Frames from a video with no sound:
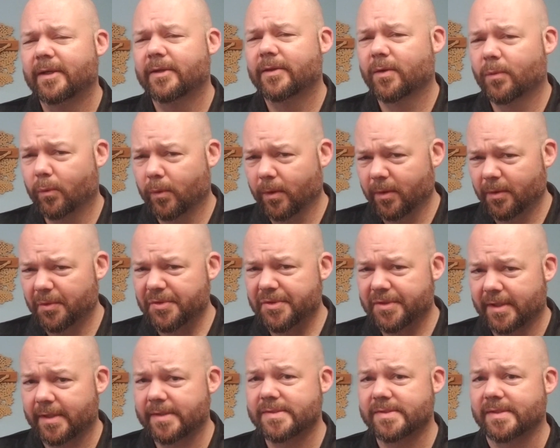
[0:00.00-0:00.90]
The world
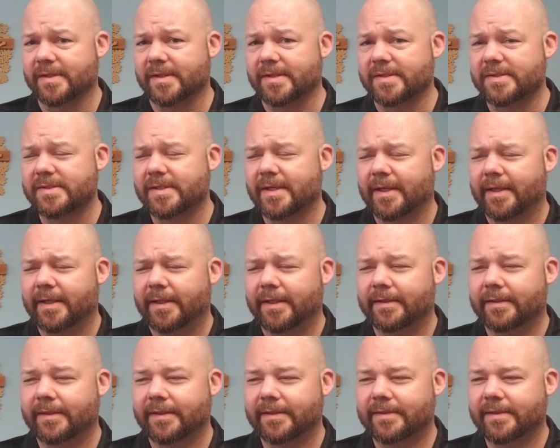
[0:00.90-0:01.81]
does this.
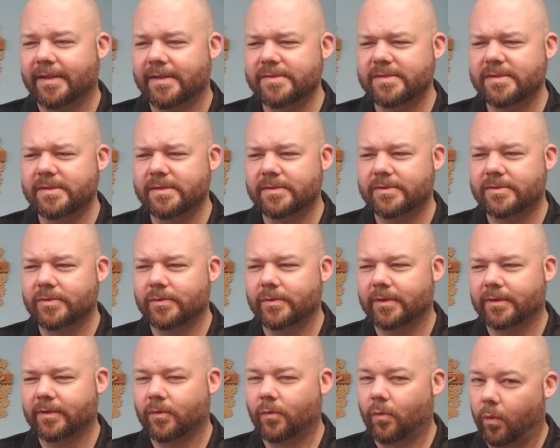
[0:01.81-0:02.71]
It doesn't do
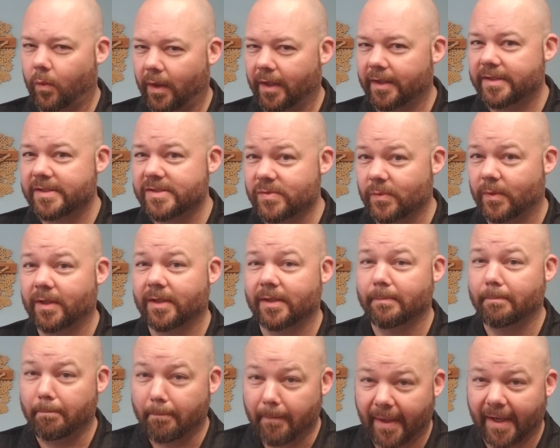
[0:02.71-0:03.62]
it quite as well,
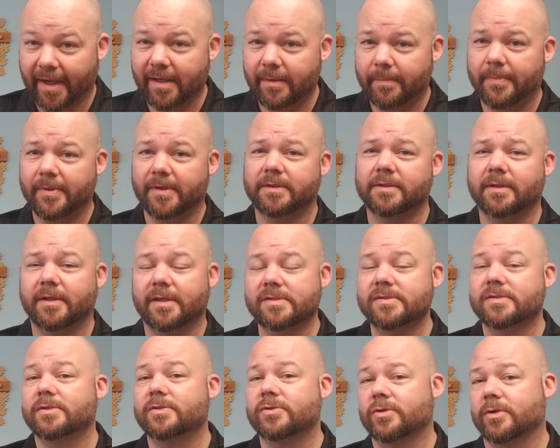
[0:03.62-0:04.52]
in my opinion,
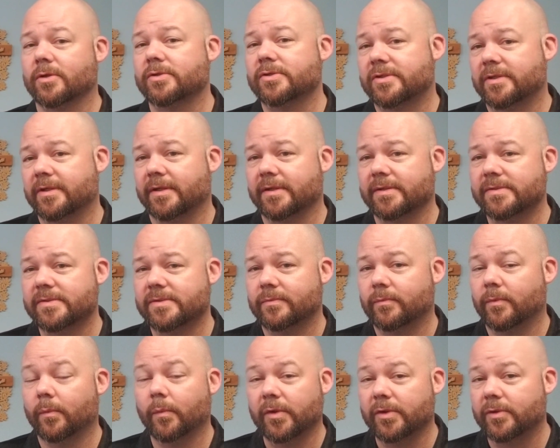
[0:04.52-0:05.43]
as the church does
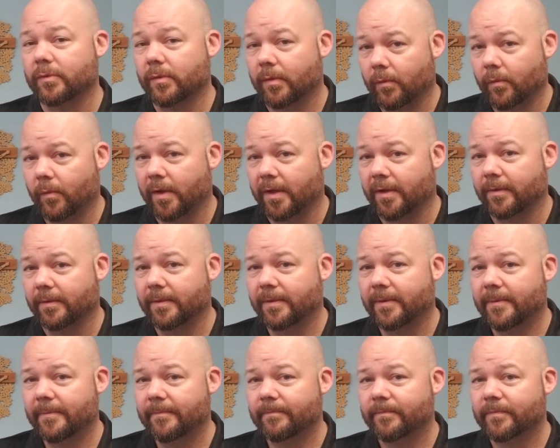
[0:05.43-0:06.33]
when we do it well.
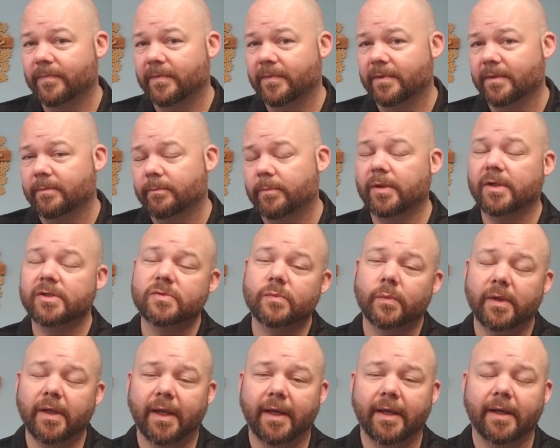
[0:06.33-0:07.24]
Because
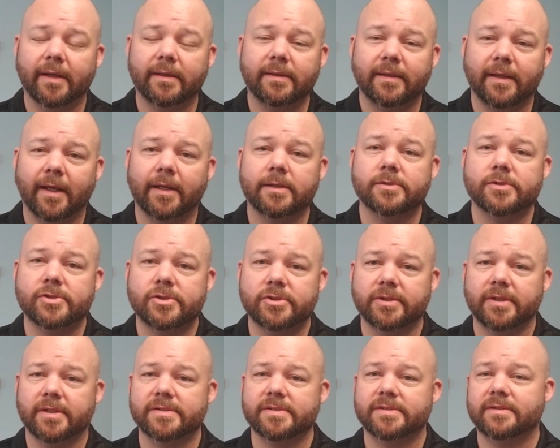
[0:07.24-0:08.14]
we add not
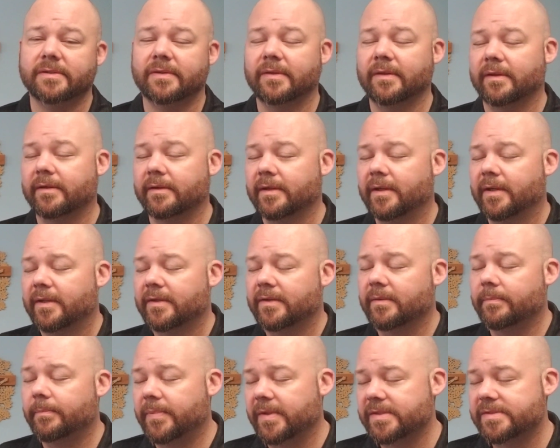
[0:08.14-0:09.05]
just the
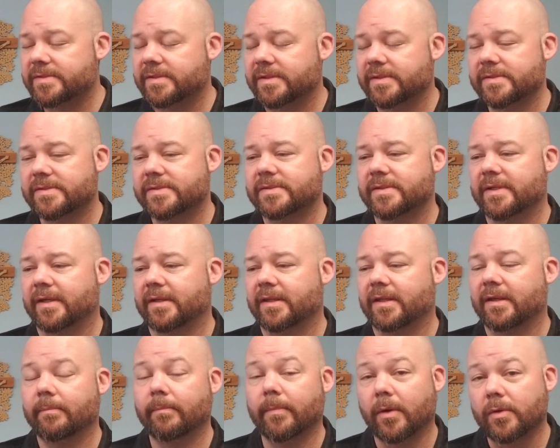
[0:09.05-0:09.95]
business and
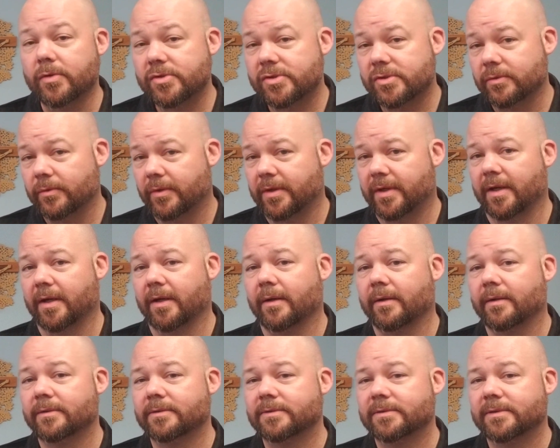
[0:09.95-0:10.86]
the emotional
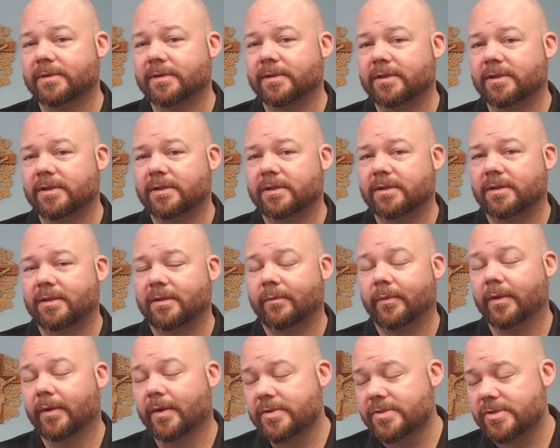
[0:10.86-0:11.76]
care.
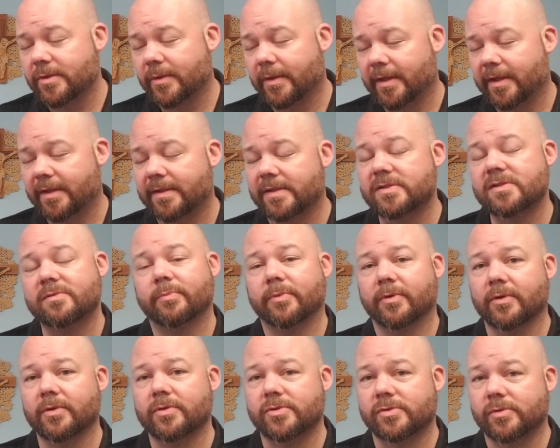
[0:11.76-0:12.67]
We also add the
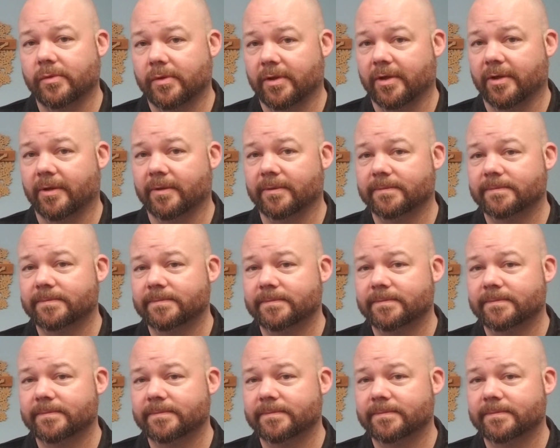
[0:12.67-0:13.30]
spiritual care.